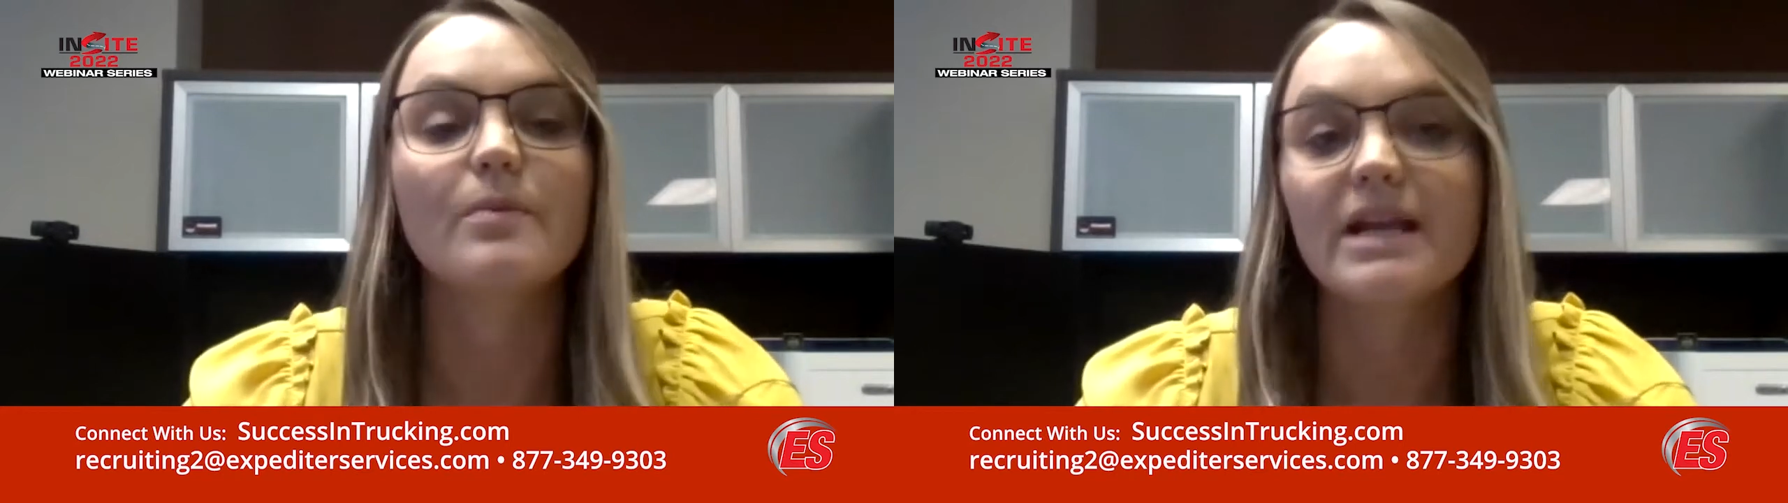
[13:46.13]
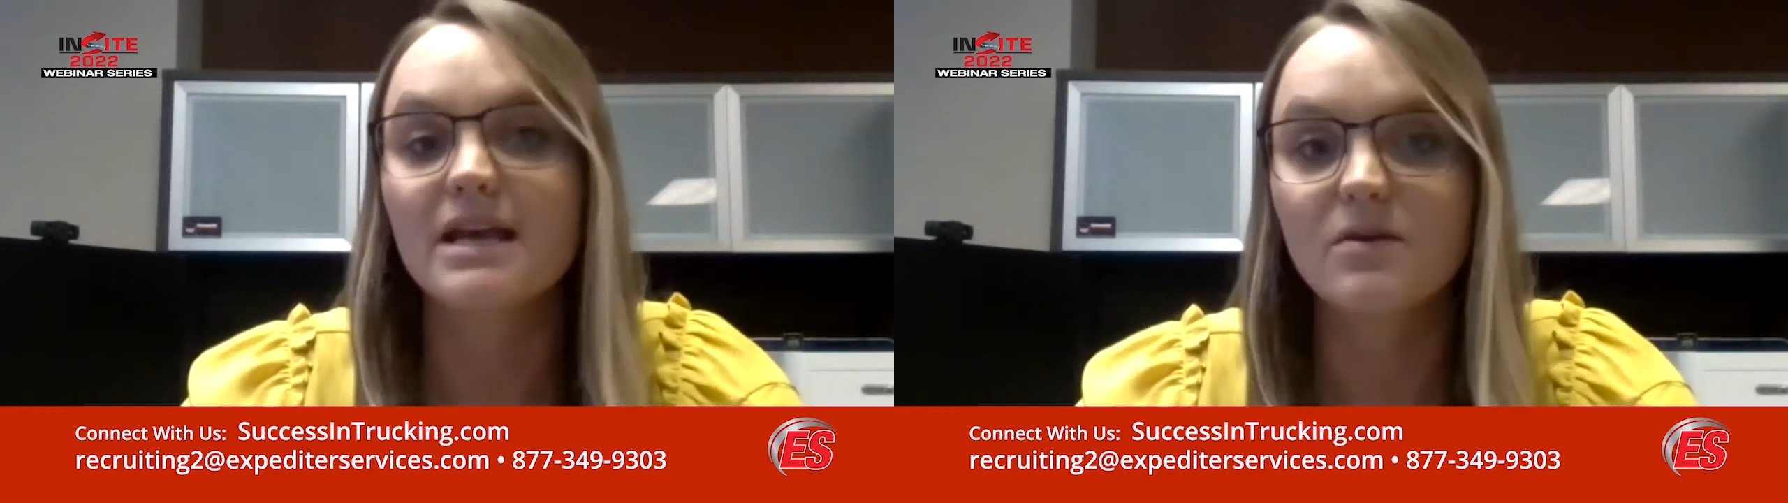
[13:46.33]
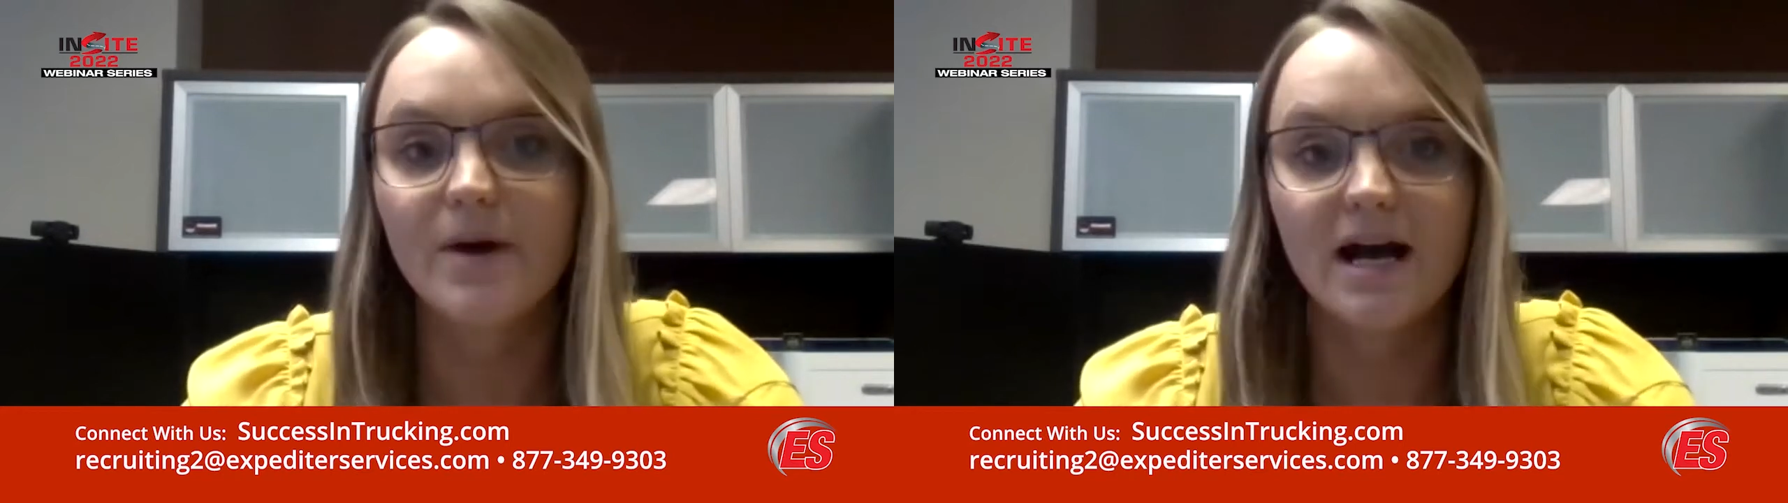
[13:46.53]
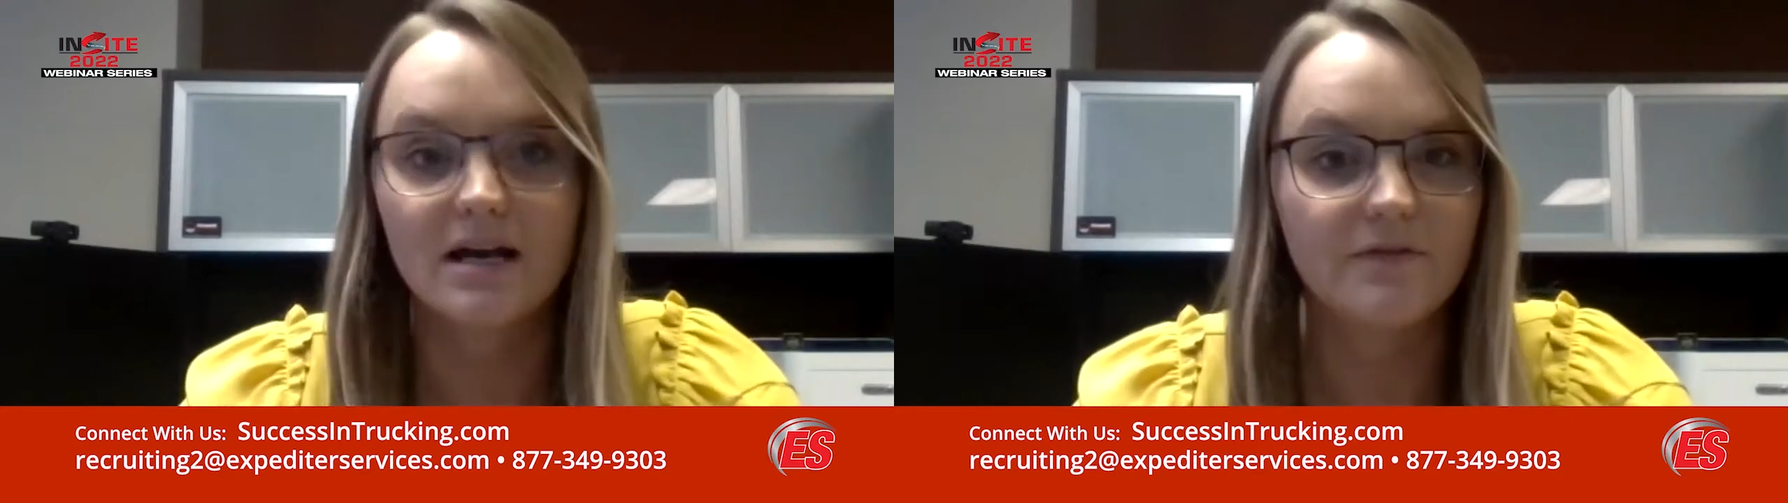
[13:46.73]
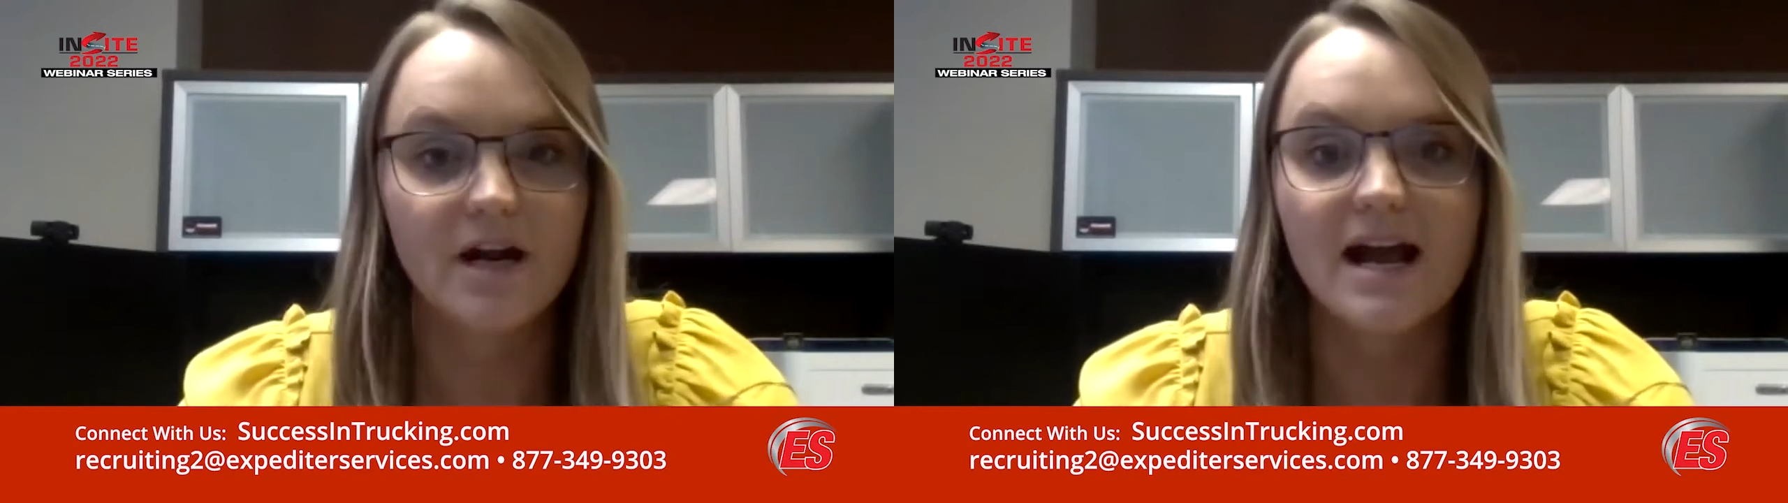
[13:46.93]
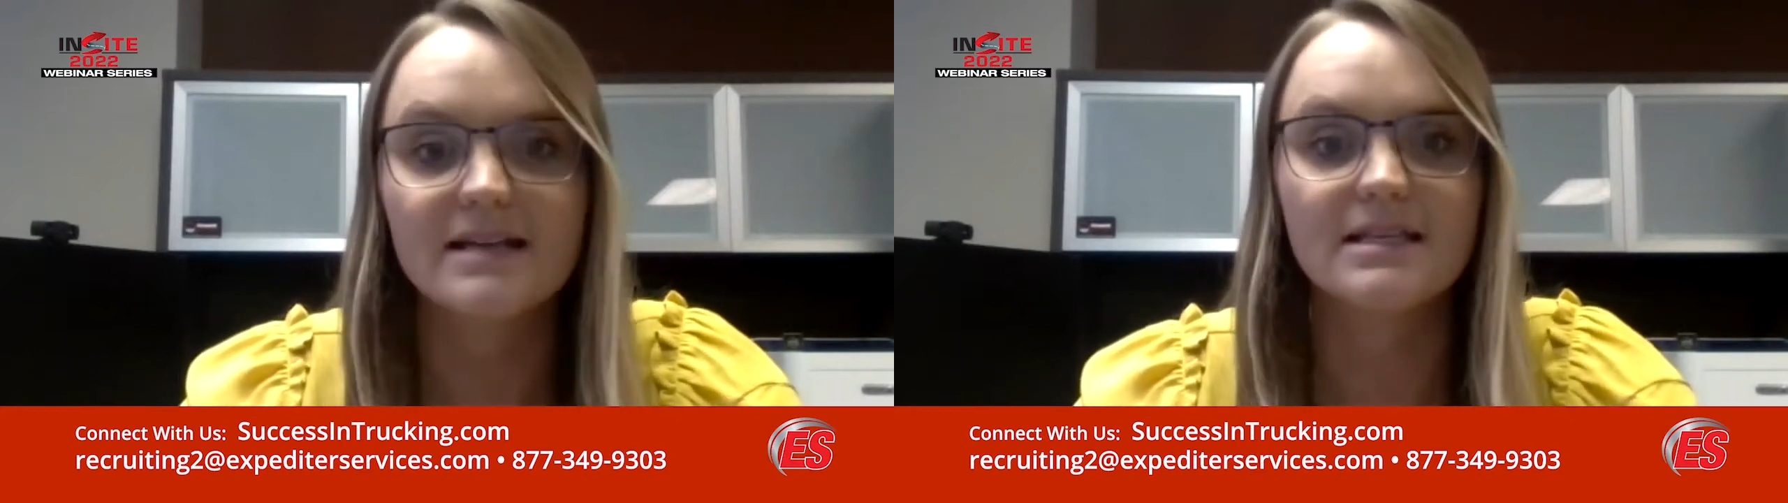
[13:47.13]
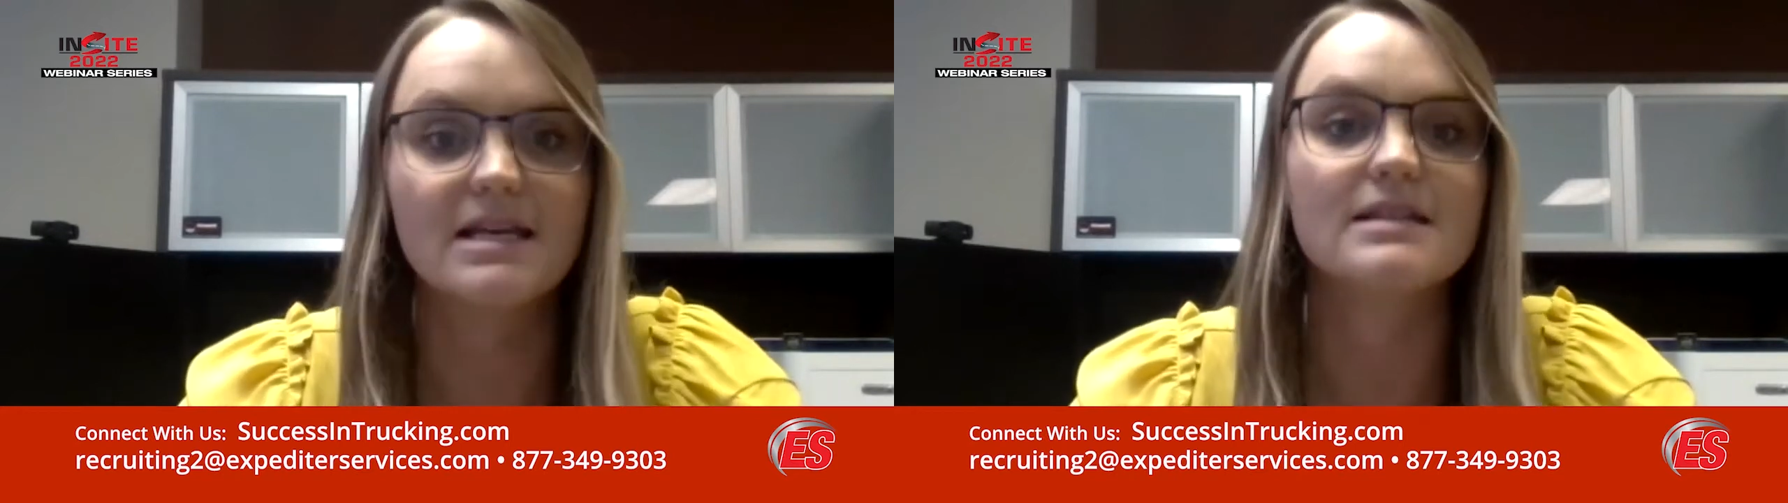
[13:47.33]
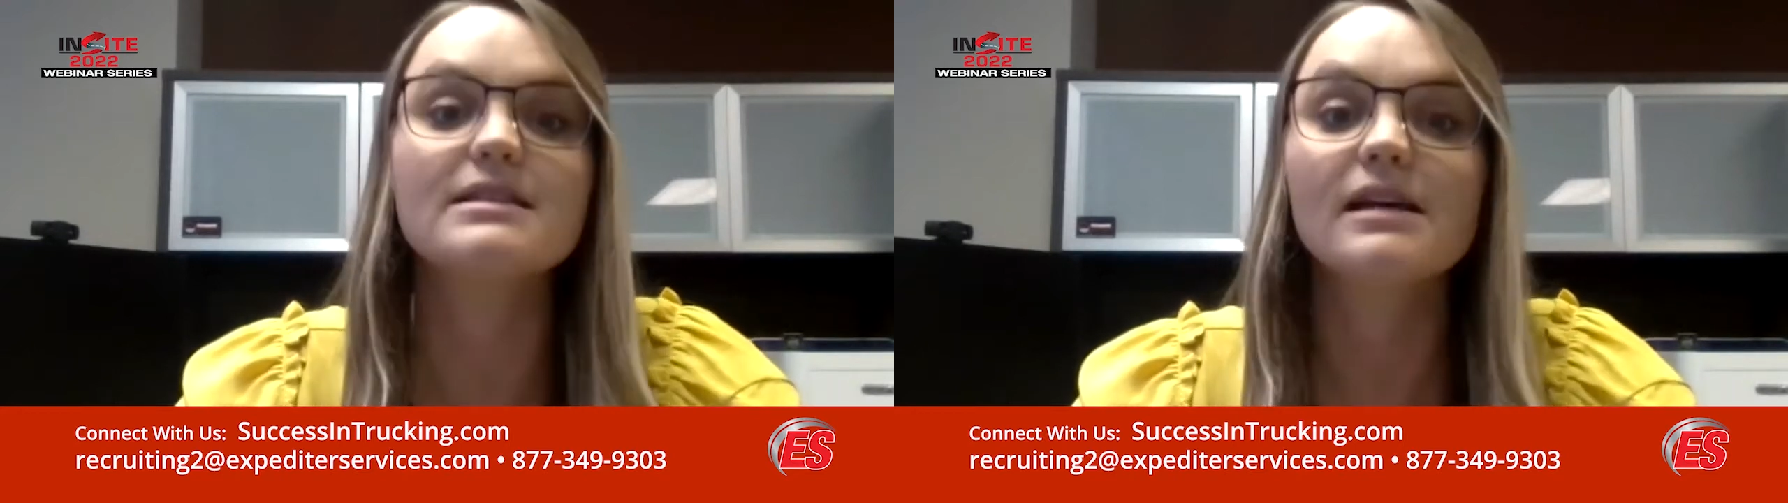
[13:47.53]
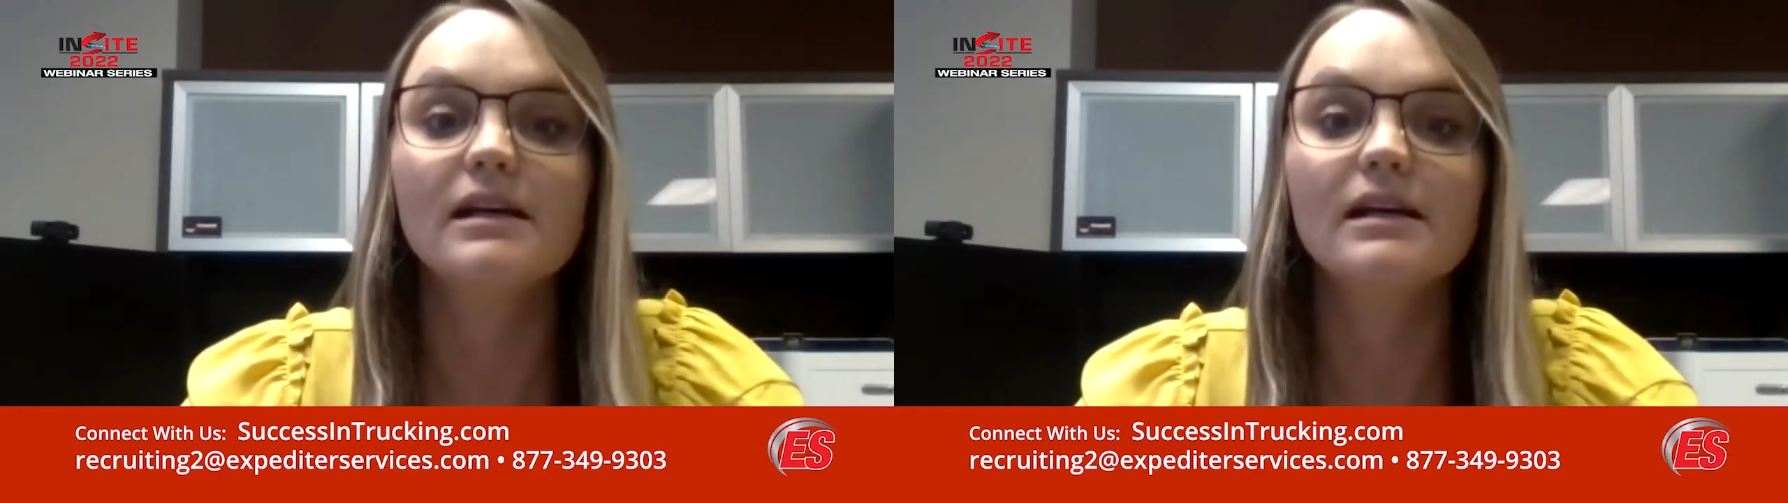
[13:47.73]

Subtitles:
money in the pocket of our ICs,